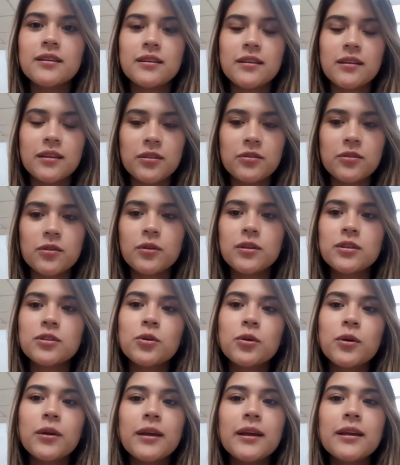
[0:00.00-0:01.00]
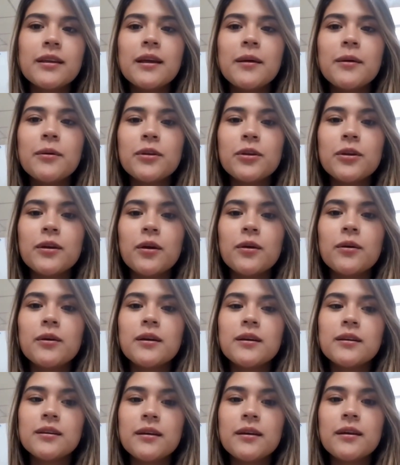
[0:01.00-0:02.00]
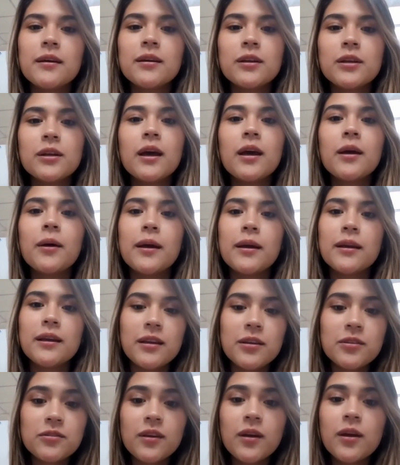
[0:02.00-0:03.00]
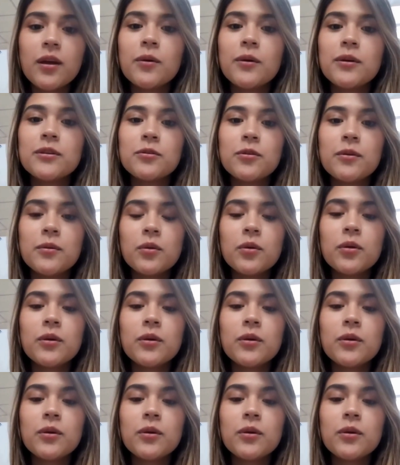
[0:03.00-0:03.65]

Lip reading: If you enjoyed this episode, share it and follow us for more